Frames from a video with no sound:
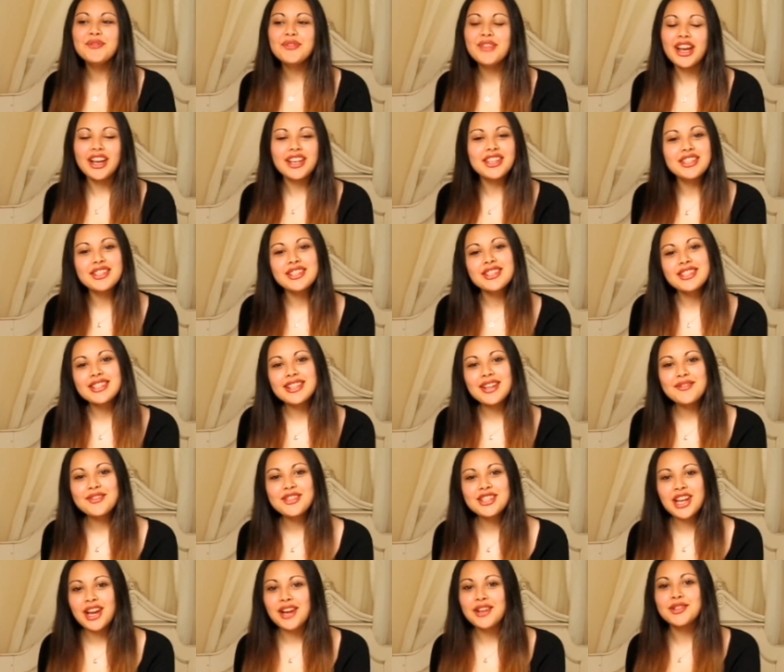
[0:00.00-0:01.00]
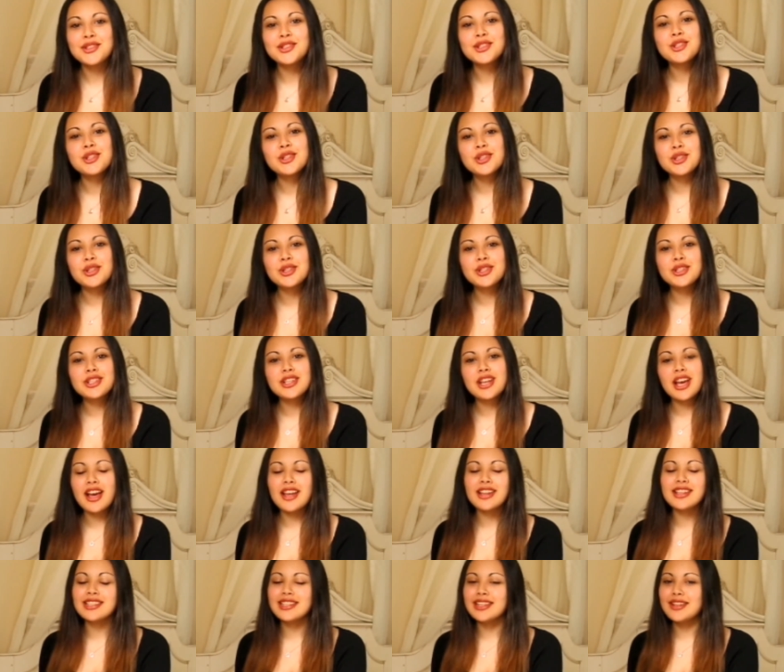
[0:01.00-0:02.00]
I used to have a channel called
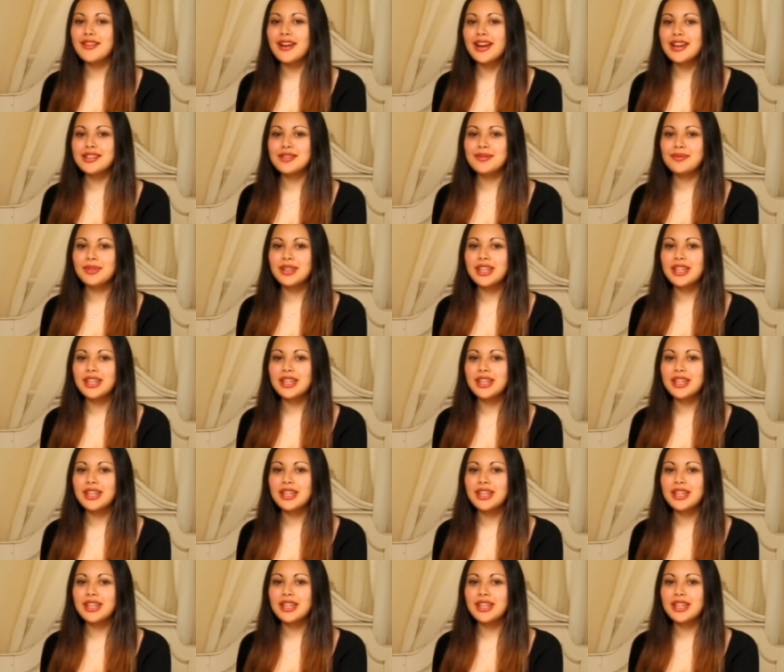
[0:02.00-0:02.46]
Utterly Random